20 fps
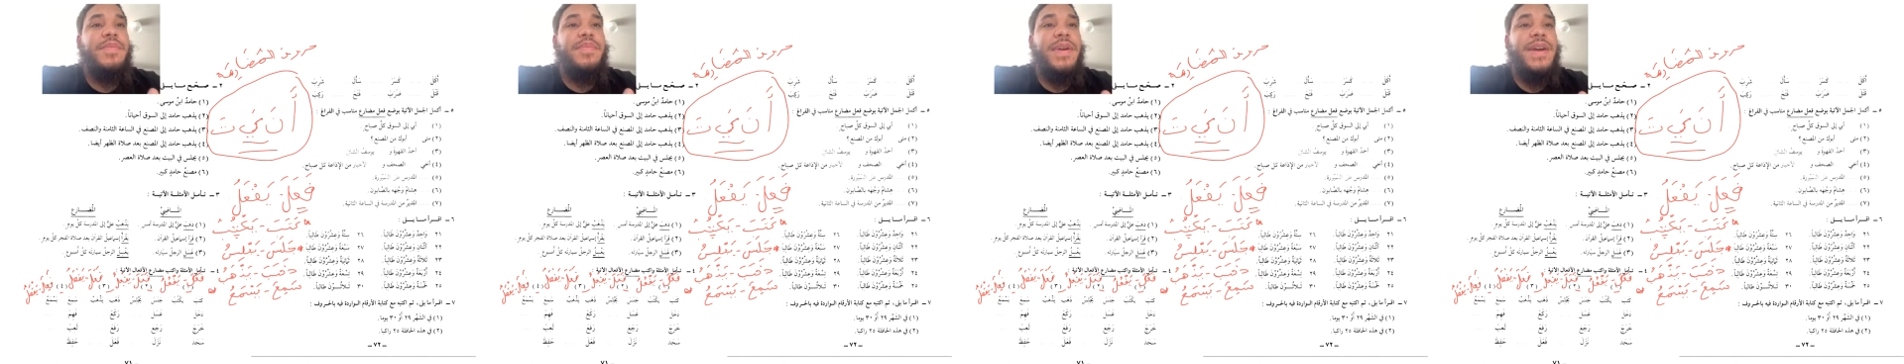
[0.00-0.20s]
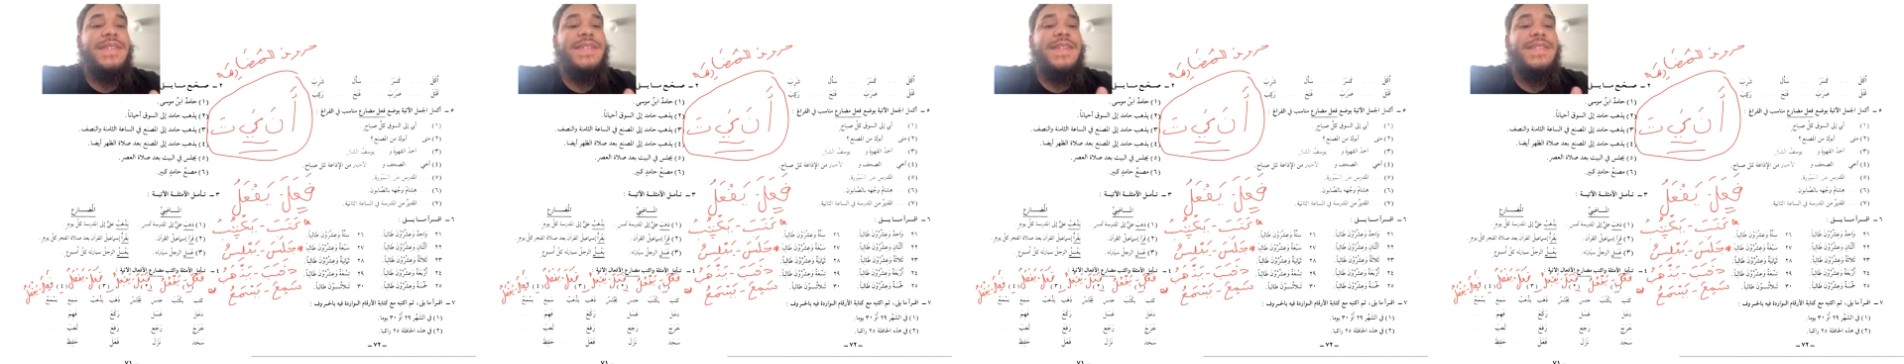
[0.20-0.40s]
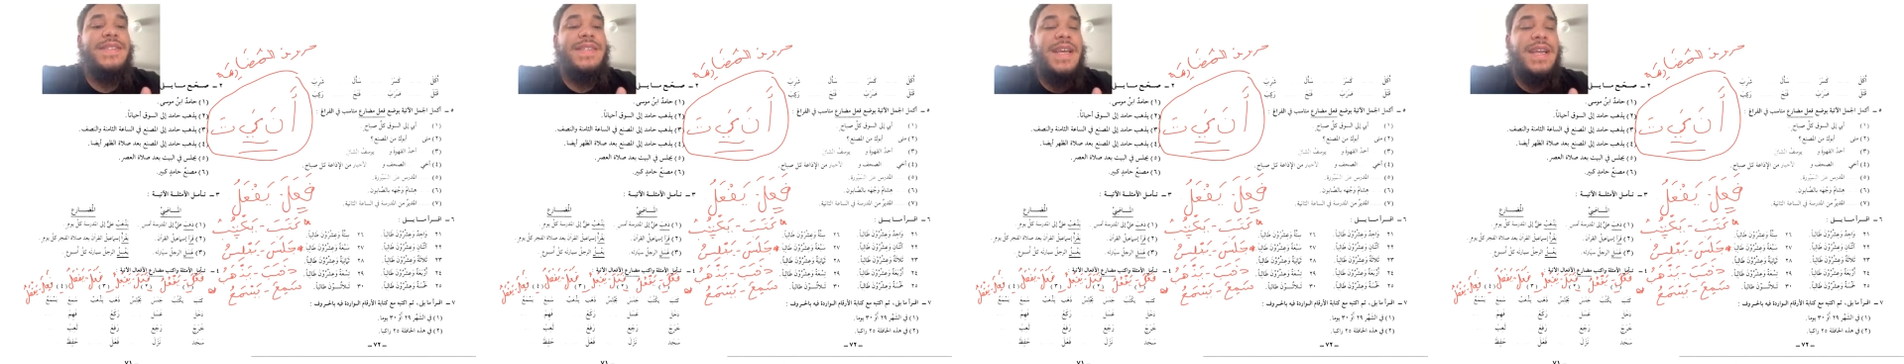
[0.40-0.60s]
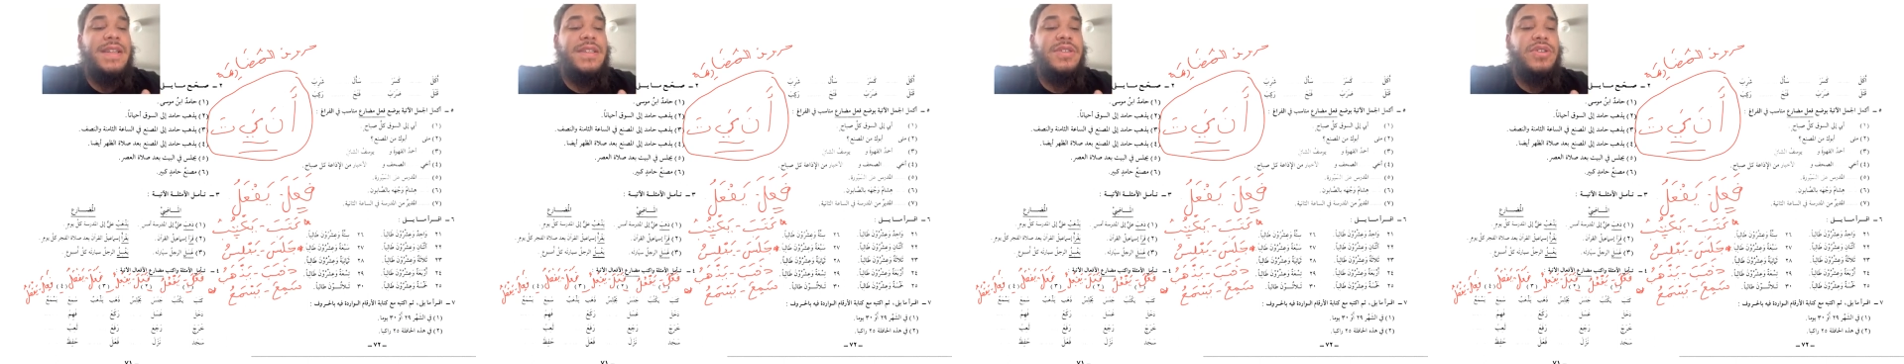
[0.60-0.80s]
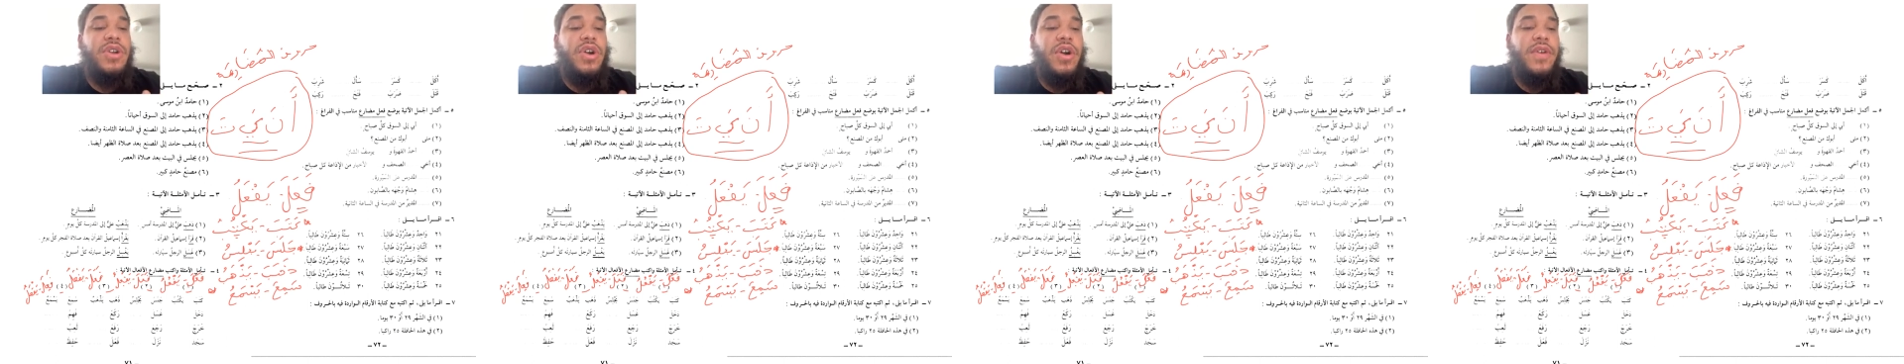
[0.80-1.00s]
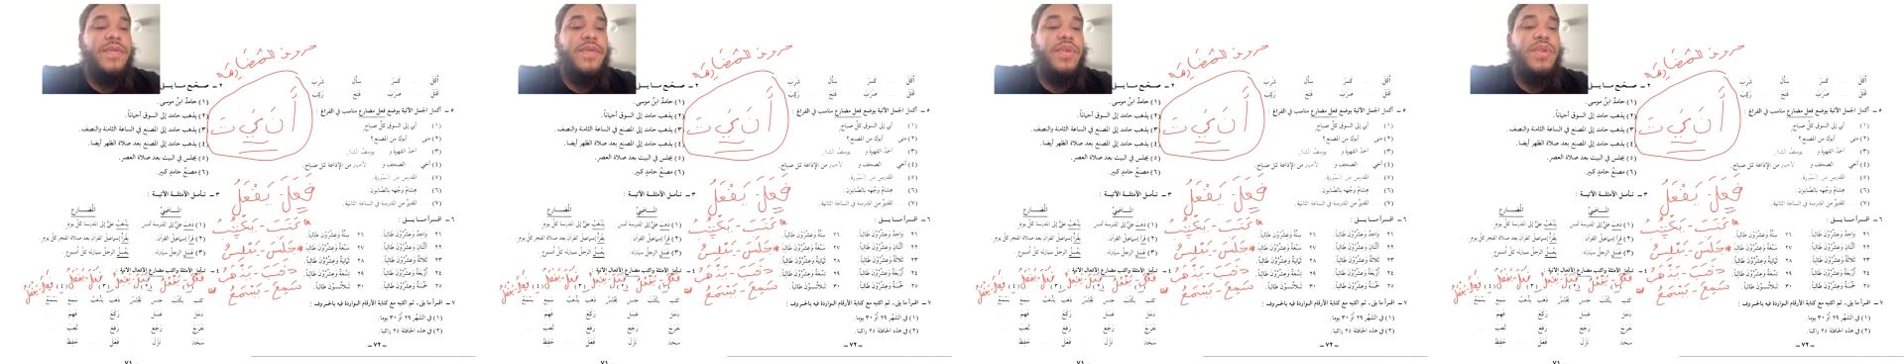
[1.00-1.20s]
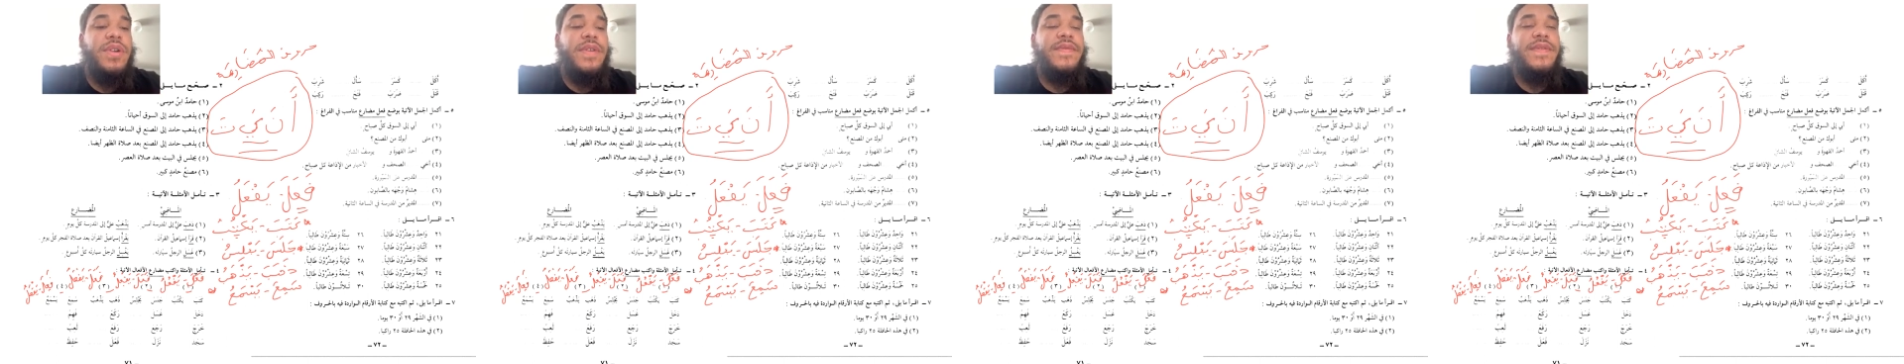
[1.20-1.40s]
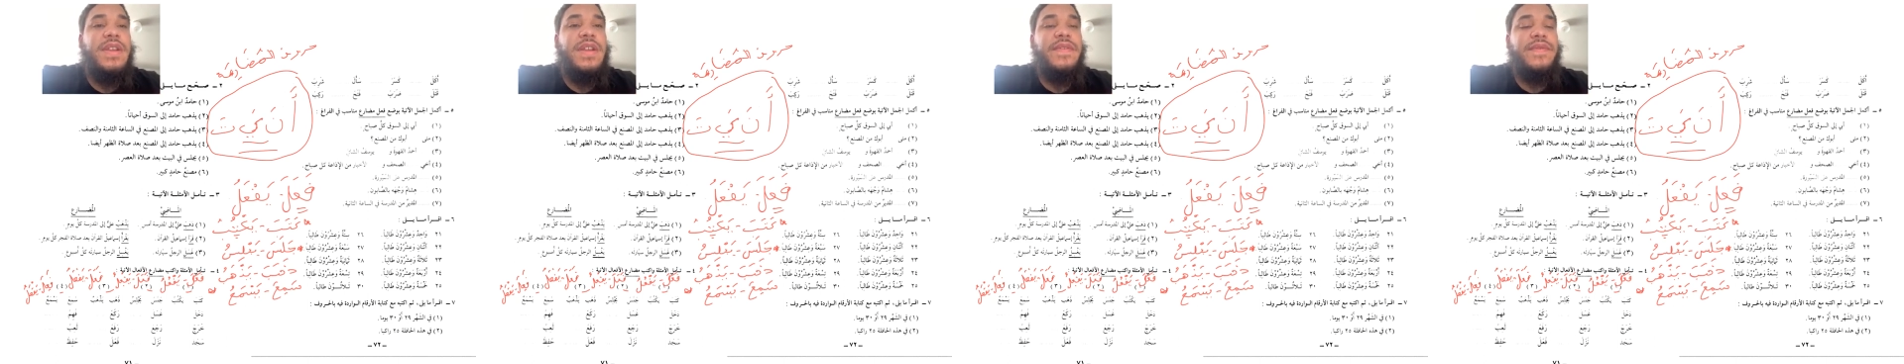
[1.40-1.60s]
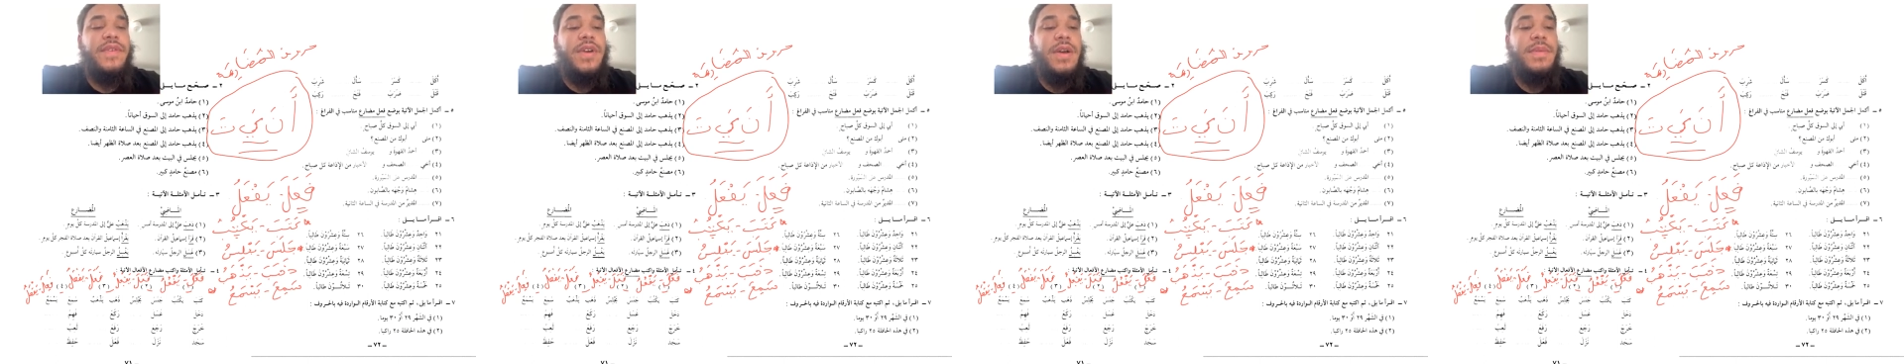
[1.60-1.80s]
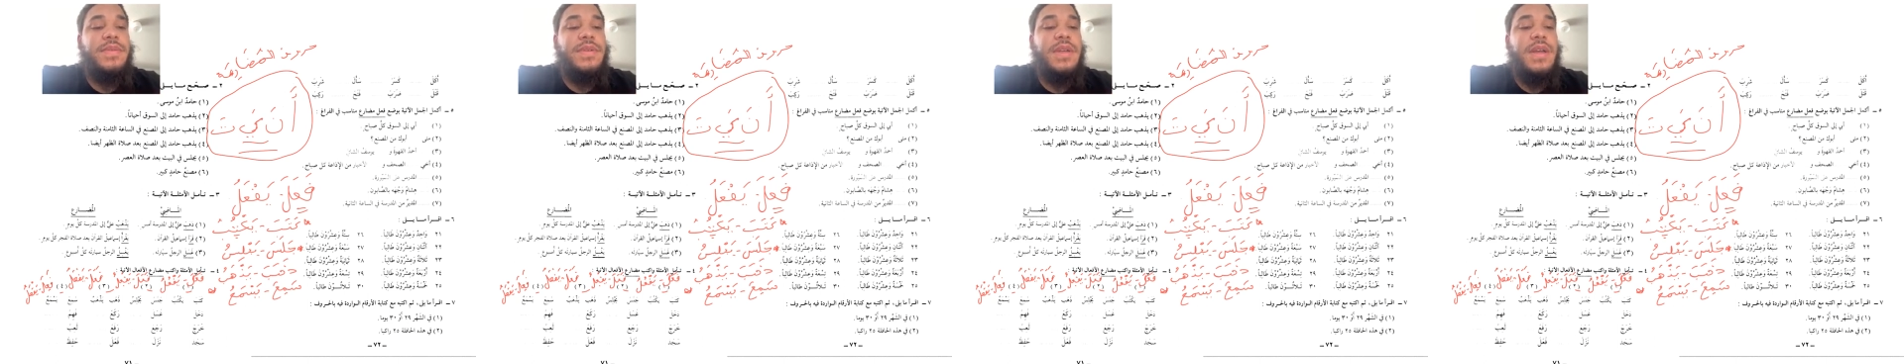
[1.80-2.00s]
present tense of all of these
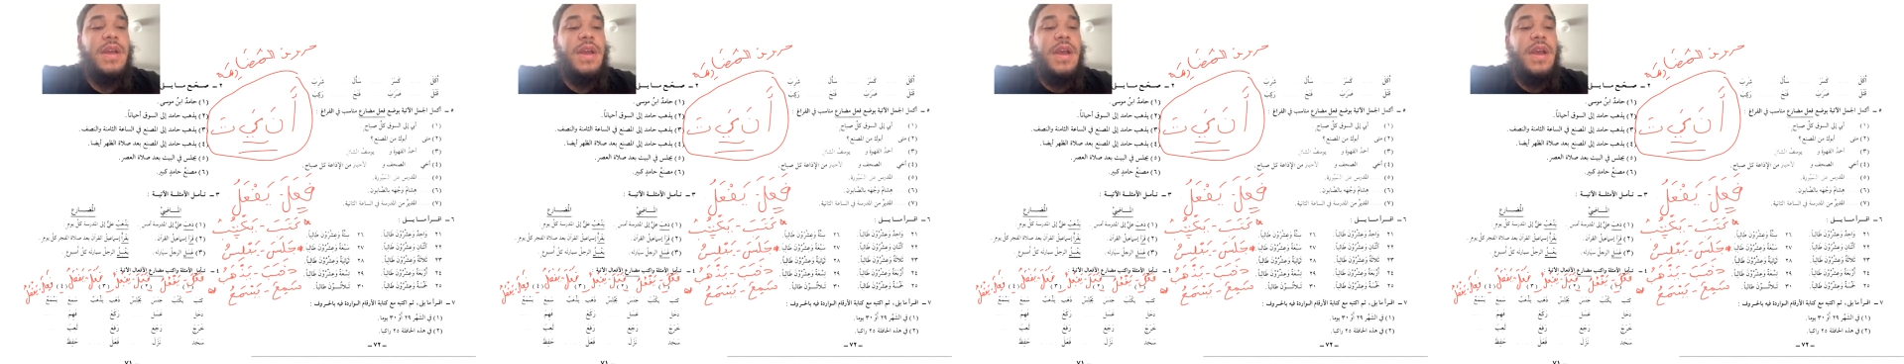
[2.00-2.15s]
verbs